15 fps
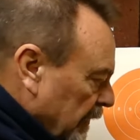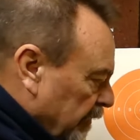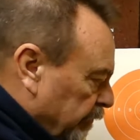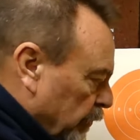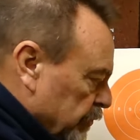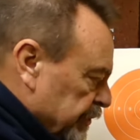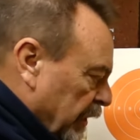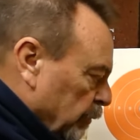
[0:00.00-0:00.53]

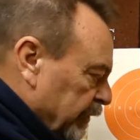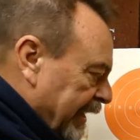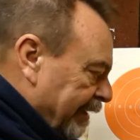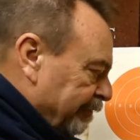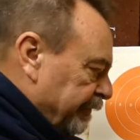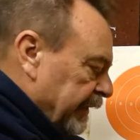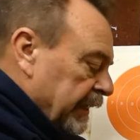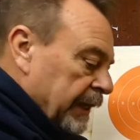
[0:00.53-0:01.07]
for South
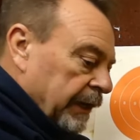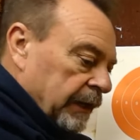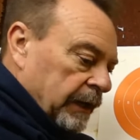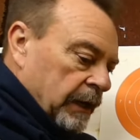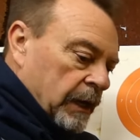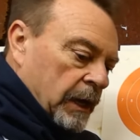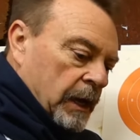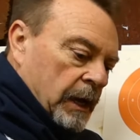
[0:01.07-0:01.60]
Africa.
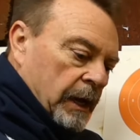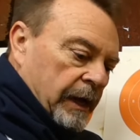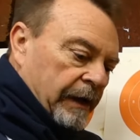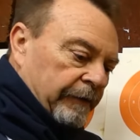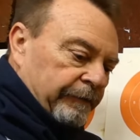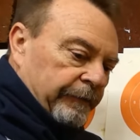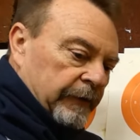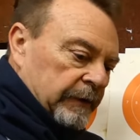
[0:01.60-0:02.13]
Uh,